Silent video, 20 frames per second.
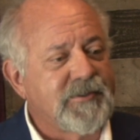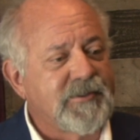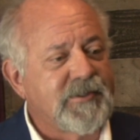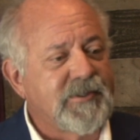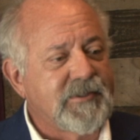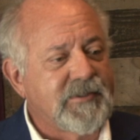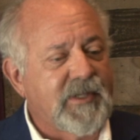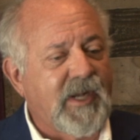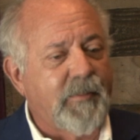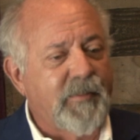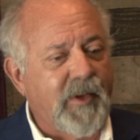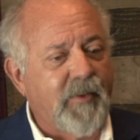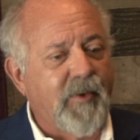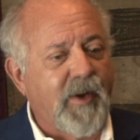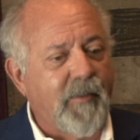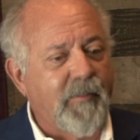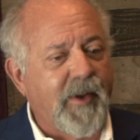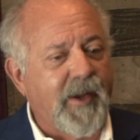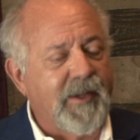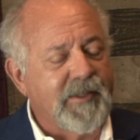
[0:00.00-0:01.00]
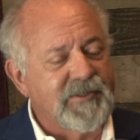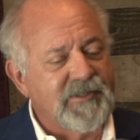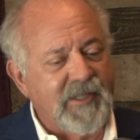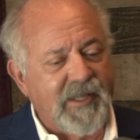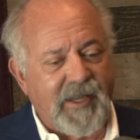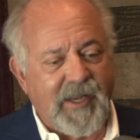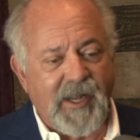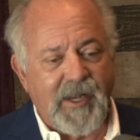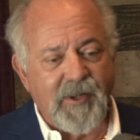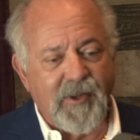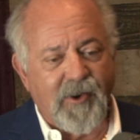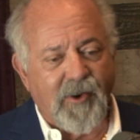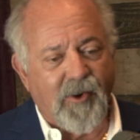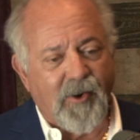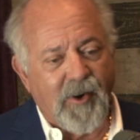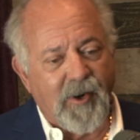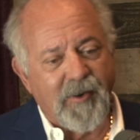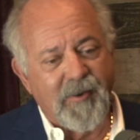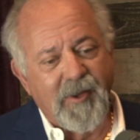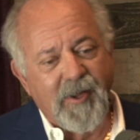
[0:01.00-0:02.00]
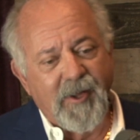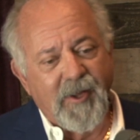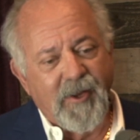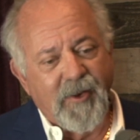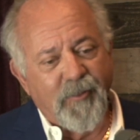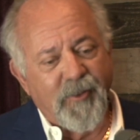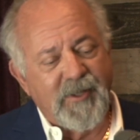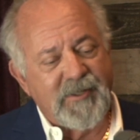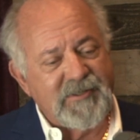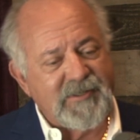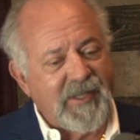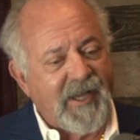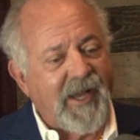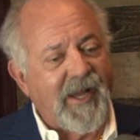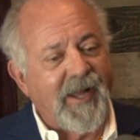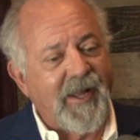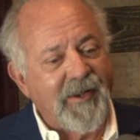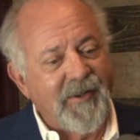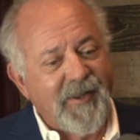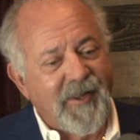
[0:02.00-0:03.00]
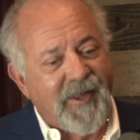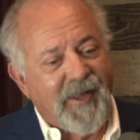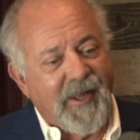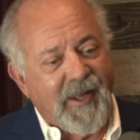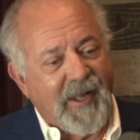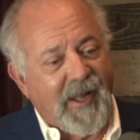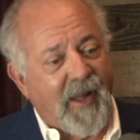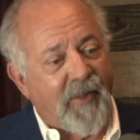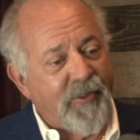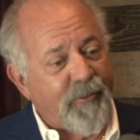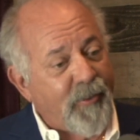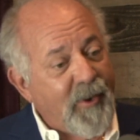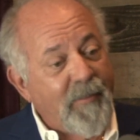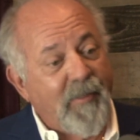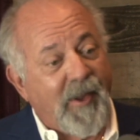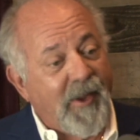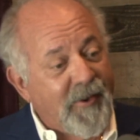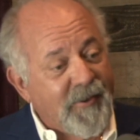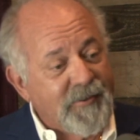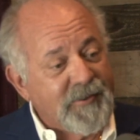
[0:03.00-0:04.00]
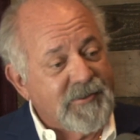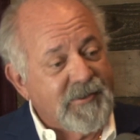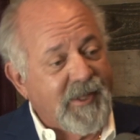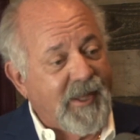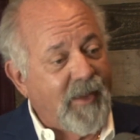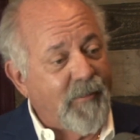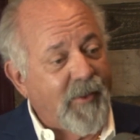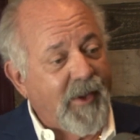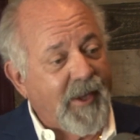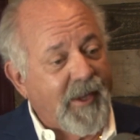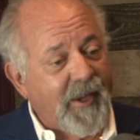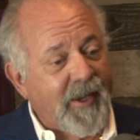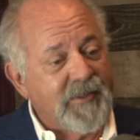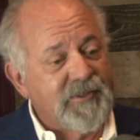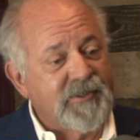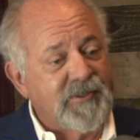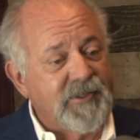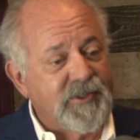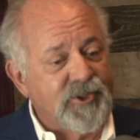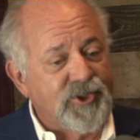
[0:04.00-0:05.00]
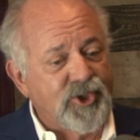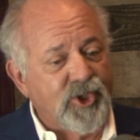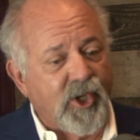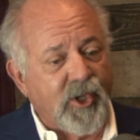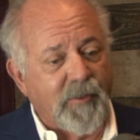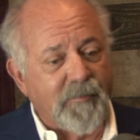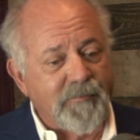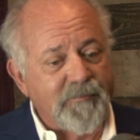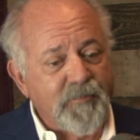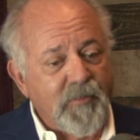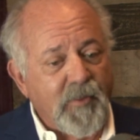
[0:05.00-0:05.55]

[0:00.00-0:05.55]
She said, "I'll be right back." And she got out of the car, went inside, got 3 beers, came back out. She says, "Chug them."